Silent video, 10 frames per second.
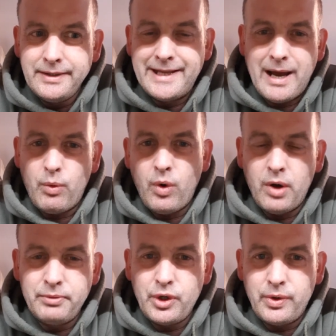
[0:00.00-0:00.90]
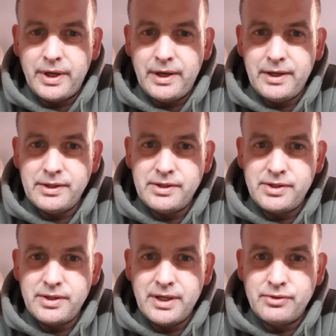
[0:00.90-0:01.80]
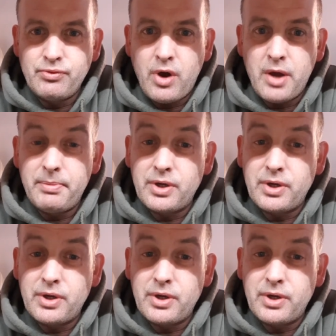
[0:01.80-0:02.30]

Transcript: doubt what I'm doing is right,